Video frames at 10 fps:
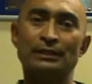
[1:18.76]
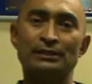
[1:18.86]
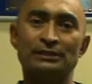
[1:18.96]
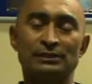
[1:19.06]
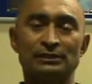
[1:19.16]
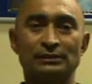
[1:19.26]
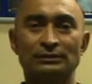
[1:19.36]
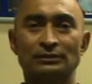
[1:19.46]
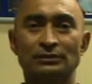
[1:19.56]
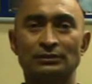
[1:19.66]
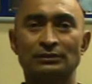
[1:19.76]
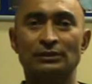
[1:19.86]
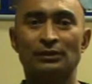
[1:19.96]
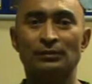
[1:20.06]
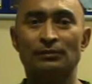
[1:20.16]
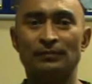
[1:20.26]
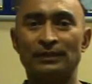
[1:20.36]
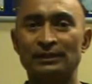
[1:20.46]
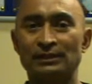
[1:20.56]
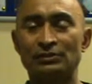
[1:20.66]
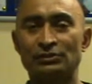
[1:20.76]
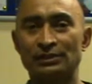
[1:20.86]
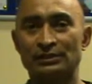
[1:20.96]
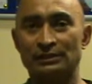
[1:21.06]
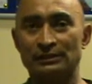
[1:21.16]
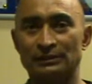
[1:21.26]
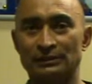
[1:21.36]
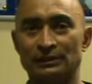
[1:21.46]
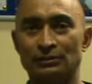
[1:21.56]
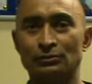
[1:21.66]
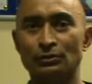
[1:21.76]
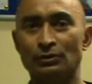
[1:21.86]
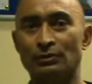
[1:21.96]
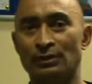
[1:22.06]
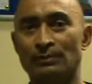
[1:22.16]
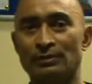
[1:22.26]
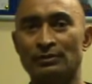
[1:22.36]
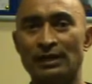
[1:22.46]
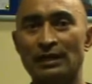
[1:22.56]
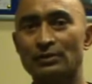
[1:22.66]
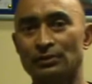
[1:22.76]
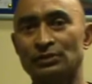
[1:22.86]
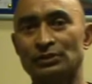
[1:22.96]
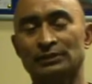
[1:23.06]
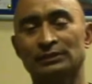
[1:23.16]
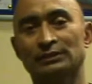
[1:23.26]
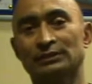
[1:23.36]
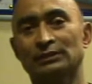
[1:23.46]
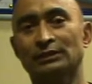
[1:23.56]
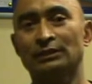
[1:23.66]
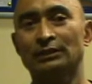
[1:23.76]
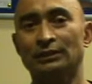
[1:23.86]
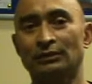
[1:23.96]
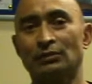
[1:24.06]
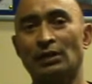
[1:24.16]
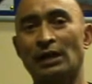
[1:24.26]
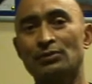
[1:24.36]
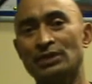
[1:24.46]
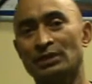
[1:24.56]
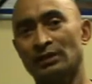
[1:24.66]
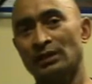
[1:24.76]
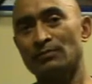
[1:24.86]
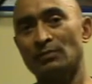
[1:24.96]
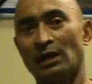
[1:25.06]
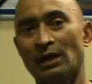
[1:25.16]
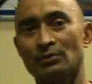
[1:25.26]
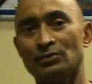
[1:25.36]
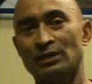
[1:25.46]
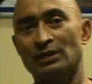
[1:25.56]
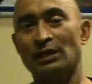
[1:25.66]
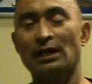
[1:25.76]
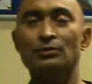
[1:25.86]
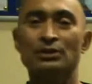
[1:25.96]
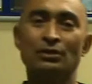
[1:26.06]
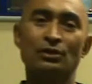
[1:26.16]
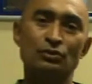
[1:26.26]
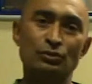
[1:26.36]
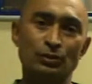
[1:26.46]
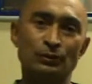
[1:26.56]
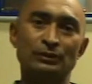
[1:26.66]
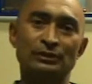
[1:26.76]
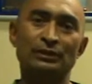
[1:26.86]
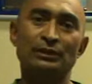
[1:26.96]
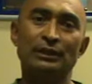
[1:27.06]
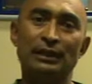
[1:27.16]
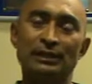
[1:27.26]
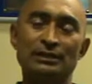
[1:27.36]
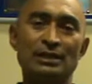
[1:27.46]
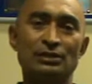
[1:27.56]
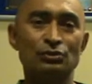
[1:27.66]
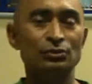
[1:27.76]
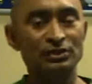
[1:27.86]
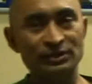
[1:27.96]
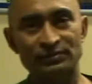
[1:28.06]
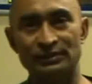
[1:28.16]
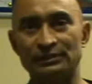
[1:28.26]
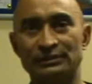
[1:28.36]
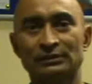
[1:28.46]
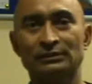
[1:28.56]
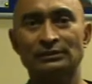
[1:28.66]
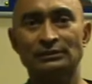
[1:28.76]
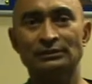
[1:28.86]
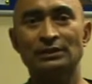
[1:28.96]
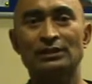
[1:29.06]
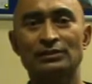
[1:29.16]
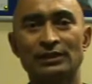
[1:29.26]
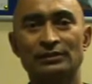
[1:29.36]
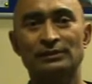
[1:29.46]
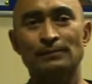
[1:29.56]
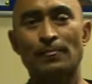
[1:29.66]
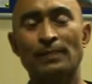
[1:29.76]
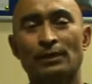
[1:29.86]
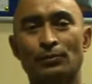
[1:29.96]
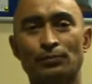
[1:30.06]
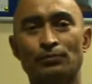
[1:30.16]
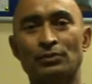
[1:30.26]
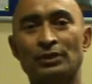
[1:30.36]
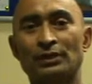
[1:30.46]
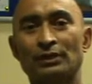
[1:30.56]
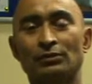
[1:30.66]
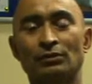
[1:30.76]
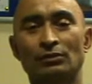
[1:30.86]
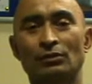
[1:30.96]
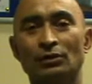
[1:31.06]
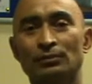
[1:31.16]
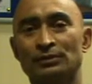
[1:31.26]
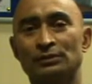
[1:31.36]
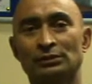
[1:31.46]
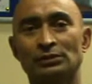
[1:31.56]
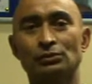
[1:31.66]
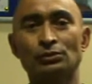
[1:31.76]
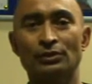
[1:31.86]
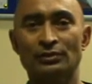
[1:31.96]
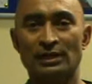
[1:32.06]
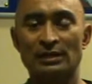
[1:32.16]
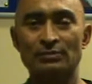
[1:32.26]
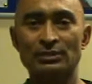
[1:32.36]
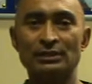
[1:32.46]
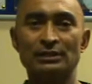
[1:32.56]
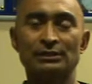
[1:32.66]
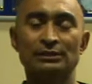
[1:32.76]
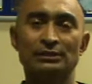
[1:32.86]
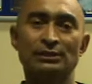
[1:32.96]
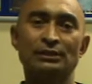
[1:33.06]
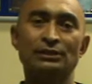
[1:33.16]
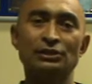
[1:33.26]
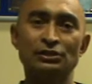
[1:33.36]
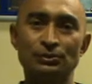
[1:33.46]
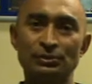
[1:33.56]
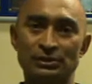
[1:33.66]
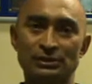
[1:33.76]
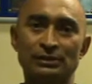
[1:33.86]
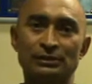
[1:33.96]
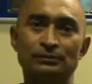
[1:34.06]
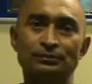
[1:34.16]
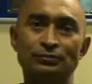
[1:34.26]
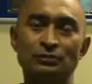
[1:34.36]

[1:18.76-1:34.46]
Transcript: It is very interesting to know about language, how they came, how they got to know, and they are so different, yet the government do not have the resources